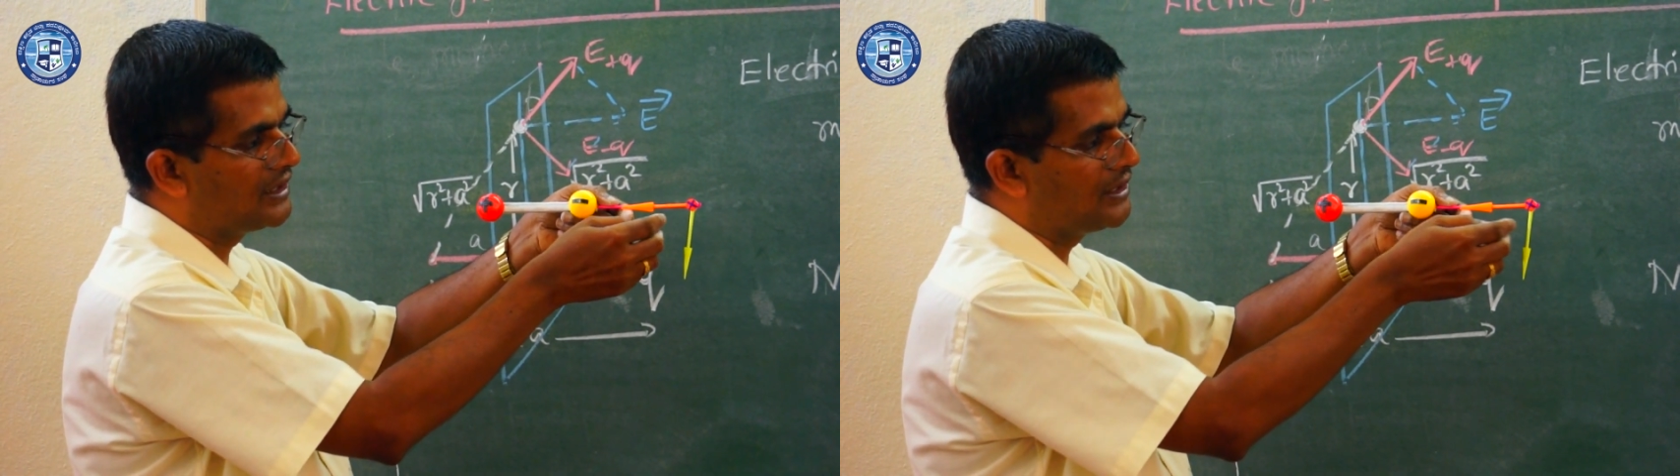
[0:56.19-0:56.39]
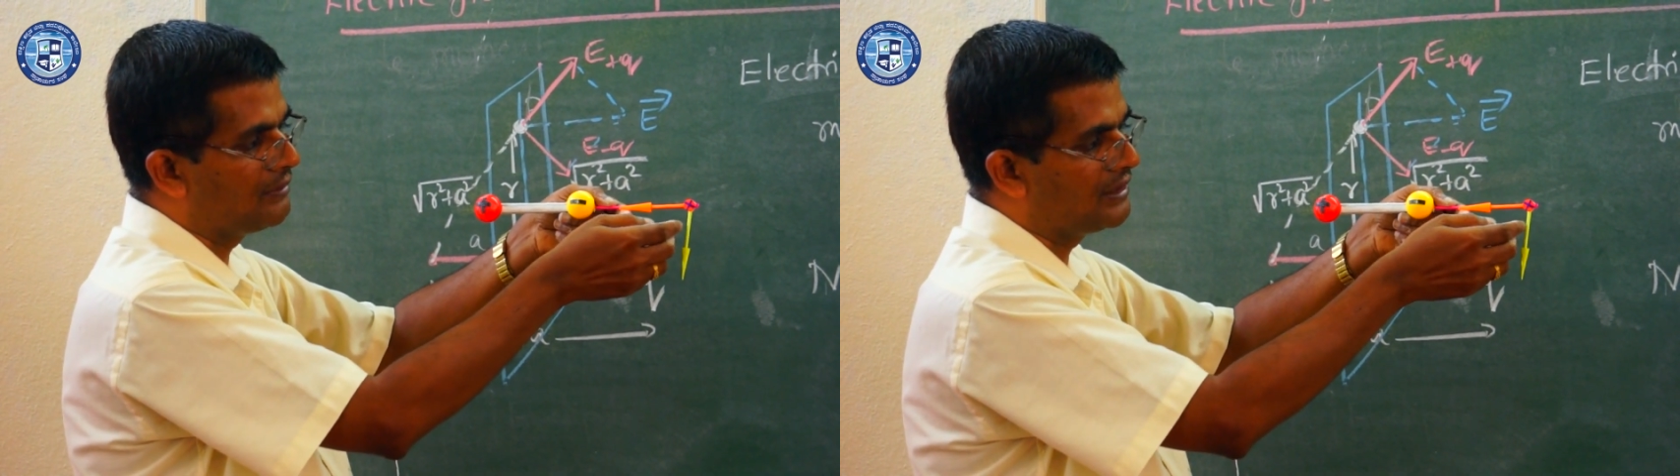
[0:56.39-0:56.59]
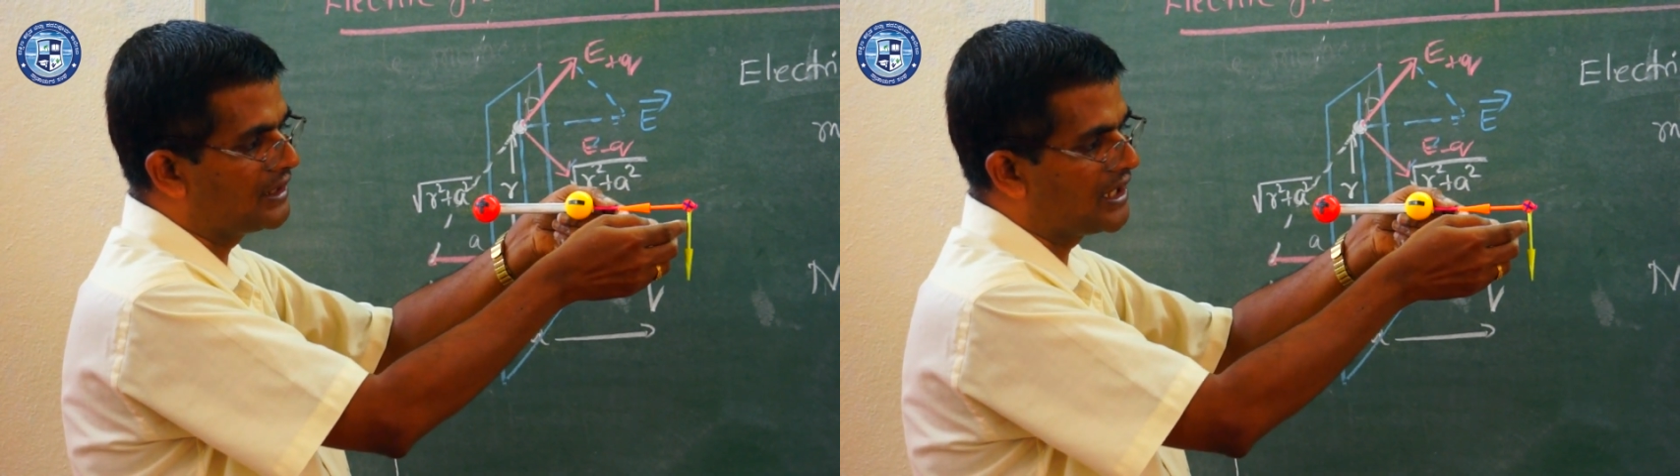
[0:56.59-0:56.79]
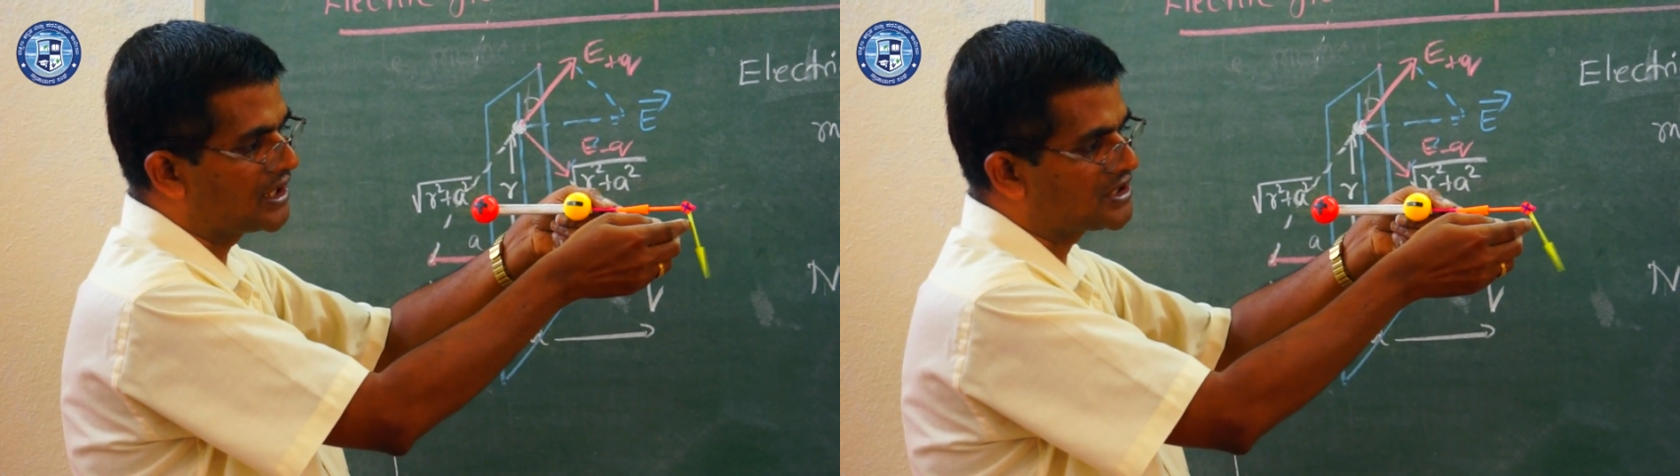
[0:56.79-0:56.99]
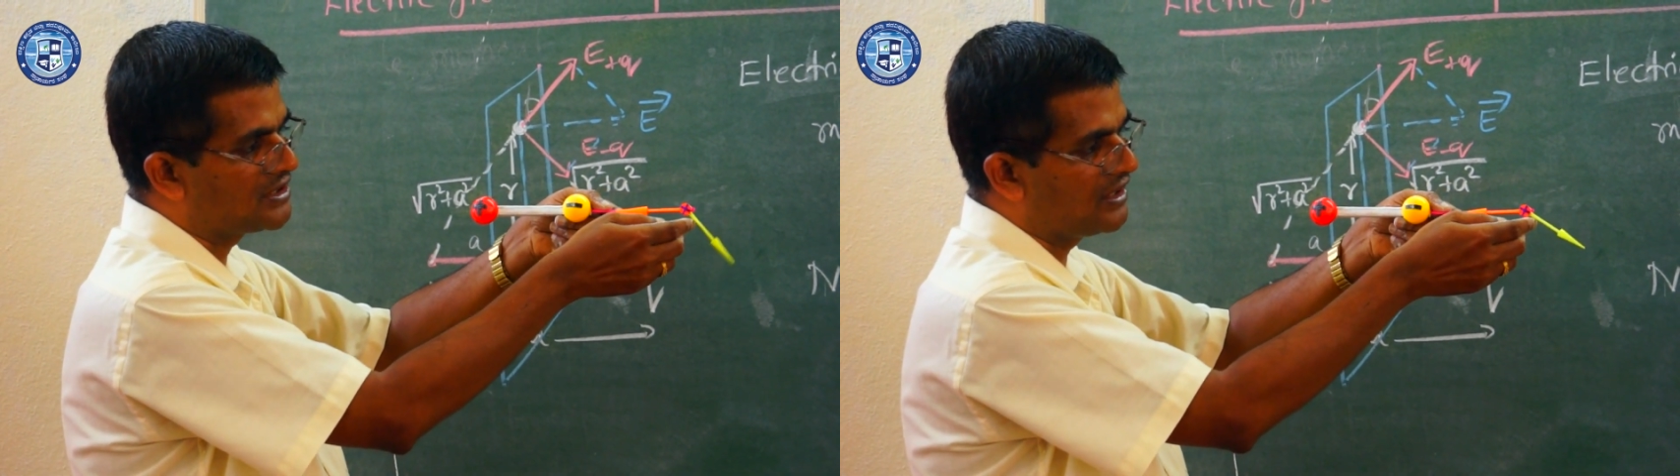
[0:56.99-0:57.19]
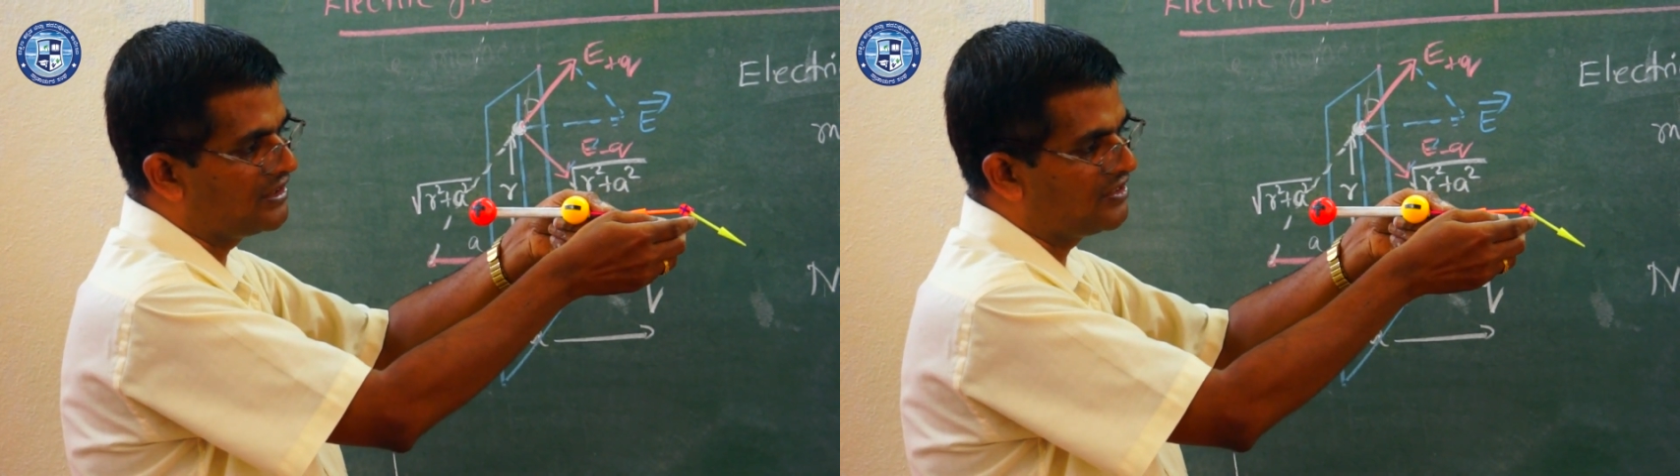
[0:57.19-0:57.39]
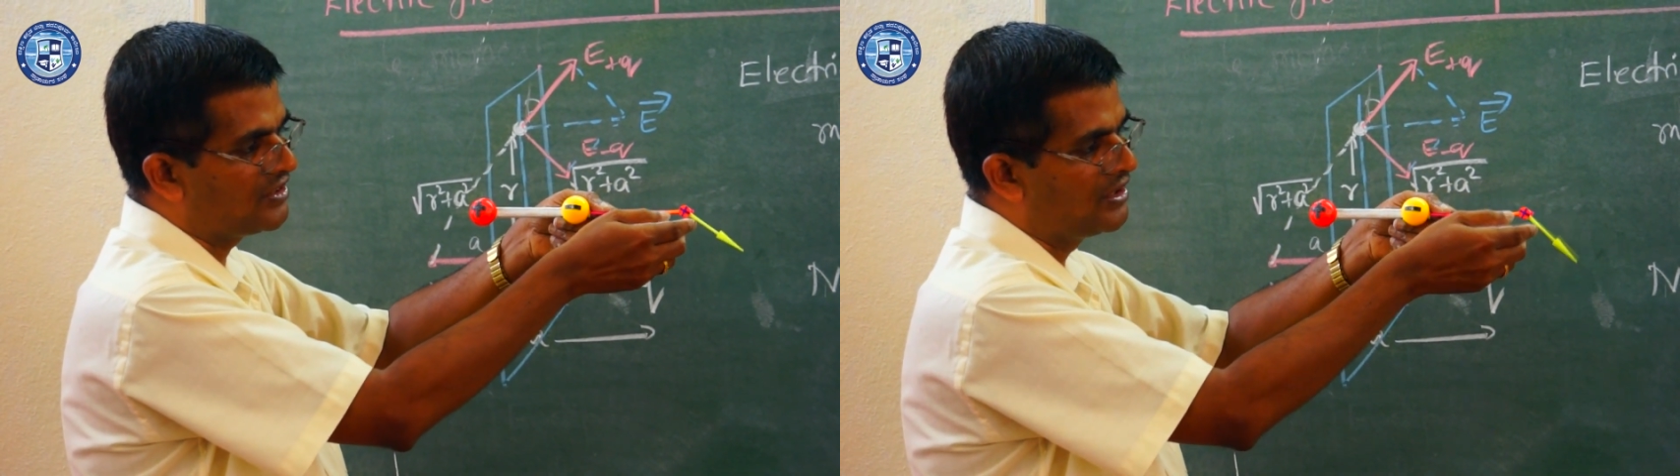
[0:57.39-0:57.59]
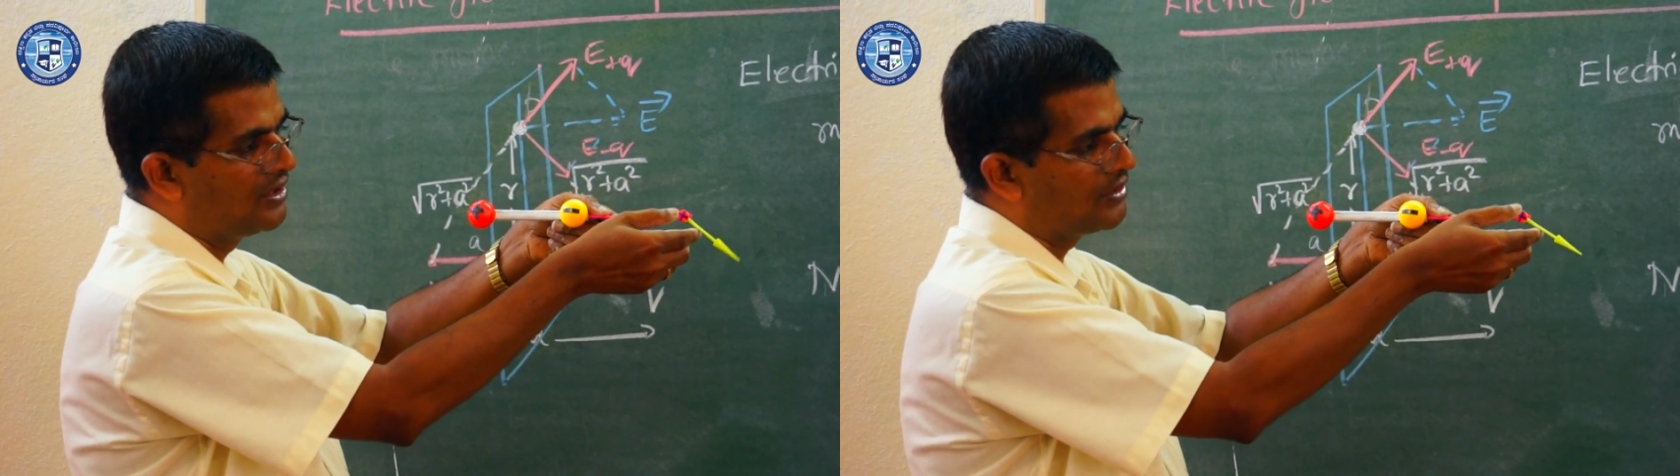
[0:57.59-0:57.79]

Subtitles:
a direction like this.